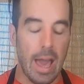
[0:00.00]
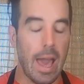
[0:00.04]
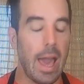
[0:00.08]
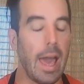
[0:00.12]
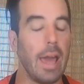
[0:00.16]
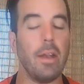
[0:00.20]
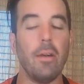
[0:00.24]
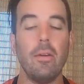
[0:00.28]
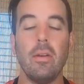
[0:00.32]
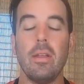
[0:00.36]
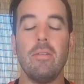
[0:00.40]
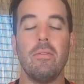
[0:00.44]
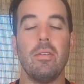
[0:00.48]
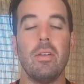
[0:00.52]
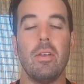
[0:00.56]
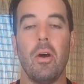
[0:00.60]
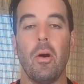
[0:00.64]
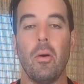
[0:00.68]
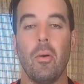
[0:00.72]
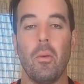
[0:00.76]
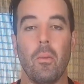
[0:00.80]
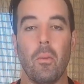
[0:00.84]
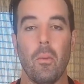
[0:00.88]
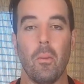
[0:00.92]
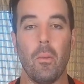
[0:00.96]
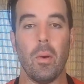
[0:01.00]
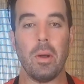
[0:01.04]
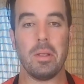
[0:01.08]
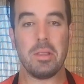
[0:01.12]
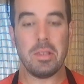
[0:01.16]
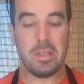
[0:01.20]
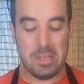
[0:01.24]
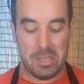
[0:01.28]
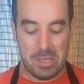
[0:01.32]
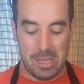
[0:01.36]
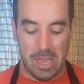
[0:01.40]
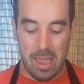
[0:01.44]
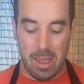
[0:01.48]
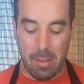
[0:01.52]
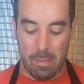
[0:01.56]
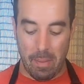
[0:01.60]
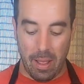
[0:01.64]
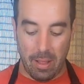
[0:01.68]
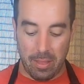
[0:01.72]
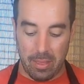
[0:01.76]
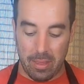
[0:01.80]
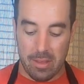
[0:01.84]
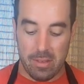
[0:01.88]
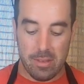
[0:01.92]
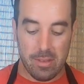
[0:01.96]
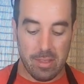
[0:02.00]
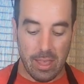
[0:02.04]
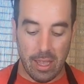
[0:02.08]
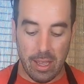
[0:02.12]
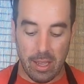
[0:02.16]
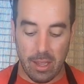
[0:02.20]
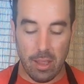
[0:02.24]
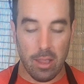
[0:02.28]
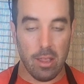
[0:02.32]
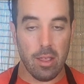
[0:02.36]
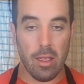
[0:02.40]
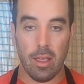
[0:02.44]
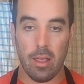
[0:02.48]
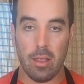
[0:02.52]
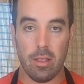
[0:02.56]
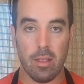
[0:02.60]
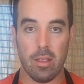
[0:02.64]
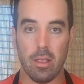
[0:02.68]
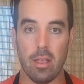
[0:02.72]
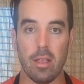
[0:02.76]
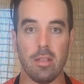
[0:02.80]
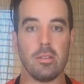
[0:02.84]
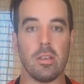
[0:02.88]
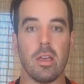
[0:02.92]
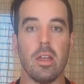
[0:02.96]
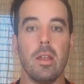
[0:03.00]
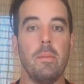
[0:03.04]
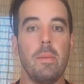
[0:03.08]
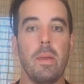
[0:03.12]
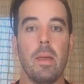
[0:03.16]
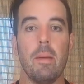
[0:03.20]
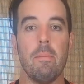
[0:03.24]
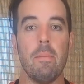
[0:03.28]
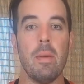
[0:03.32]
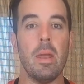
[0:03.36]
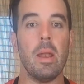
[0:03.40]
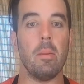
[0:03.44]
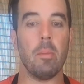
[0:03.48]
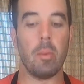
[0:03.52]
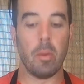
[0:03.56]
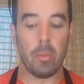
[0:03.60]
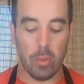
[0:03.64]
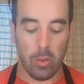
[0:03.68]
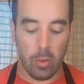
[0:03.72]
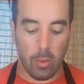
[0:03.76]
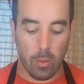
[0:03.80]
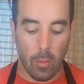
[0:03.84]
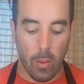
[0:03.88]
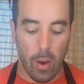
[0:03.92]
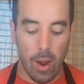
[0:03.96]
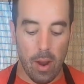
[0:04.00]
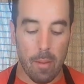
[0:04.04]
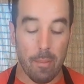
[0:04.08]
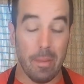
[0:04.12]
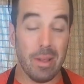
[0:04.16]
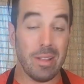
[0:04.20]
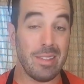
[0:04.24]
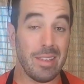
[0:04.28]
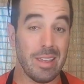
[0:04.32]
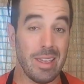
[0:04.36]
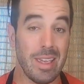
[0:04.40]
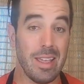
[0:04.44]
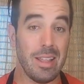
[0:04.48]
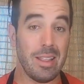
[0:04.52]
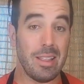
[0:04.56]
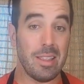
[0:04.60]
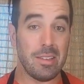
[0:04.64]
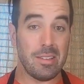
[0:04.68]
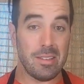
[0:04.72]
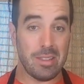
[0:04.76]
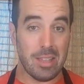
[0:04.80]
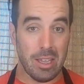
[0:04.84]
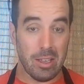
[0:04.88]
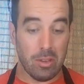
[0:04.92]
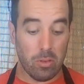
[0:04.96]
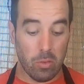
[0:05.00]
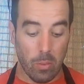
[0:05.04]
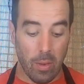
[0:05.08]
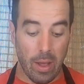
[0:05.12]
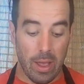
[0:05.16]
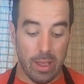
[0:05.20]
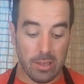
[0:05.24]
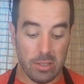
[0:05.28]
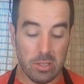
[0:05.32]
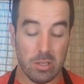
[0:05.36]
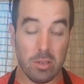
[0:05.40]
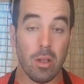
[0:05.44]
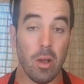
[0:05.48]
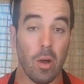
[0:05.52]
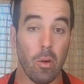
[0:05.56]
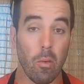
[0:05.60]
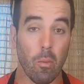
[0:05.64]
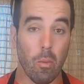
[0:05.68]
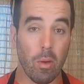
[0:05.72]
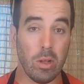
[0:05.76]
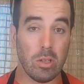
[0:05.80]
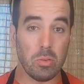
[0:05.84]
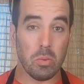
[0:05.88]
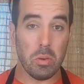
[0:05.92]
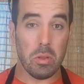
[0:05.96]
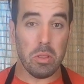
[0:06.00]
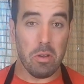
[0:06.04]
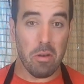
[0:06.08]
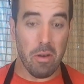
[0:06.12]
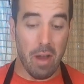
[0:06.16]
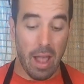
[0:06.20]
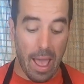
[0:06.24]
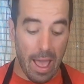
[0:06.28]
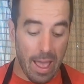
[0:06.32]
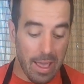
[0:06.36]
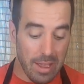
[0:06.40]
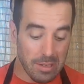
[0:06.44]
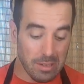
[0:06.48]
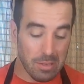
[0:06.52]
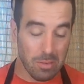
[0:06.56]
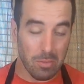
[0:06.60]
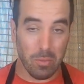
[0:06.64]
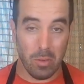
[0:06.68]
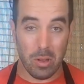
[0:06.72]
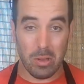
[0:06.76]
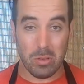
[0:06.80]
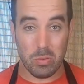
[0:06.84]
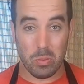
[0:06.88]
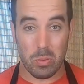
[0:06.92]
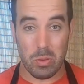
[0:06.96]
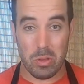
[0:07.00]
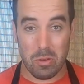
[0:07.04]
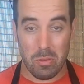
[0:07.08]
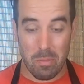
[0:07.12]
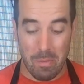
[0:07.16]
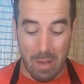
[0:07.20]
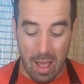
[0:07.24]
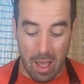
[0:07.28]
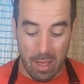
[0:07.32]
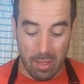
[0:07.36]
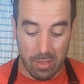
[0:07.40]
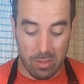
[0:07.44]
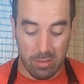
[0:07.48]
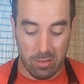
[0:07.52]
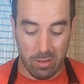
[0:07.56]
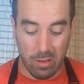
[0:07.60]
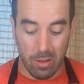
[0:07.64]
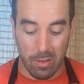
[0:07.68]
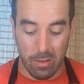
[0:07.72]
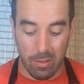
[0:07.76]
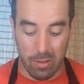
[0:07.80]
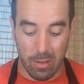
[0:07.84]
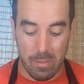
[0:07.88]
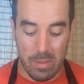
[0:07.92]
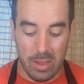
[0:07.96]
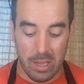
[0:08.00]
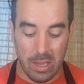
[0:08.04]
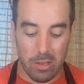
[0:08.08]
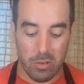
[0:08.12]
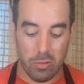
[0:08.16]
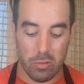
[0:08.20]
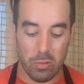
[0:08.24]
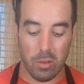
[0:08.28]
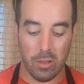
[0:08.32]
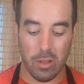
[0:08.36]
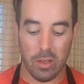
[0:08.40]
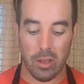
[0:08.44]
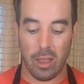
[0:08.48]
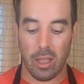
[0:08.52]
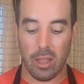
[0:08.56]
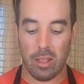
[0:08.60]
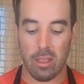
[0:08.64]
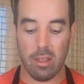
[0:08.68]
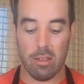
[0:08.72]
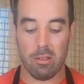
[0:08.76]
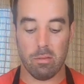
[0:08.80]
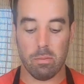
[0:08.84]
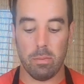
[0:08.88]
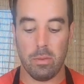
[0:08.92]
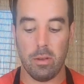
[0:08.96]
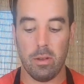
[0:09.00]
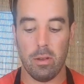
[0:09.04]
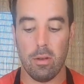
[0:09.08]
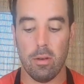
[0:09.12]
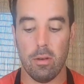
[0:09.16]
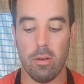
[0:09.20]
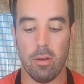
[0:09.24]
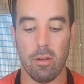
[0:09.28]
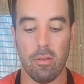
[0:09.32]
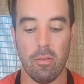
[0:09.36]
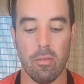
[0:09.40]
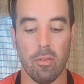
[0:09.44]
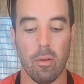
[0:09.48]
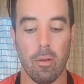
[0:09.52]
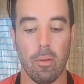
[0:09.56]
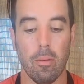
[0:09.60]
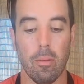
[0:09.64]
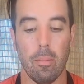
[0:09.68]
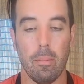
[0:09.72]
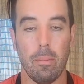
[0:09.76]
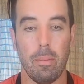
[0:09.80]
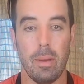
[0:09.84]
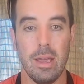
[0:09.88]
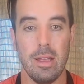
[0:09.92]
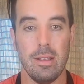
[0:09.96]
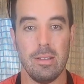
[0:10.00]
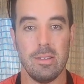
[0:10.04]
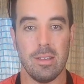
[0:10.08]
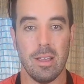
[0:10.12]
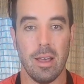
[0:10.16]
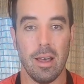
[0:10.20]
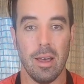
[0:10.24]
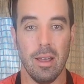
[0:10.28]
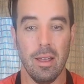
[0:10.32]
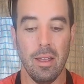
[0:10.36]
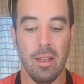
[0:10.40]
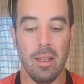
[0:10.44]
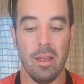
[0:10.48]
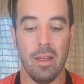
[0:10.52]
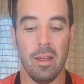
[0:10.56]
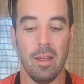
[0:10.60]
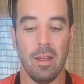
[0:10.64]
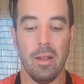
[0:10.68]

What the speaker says: I don't even know what to say about this thing. It's going to be a minimum requirement to eat this thing twice. Once with your eyes, once with your mouth. So let me get you a look at this beautiful pizza.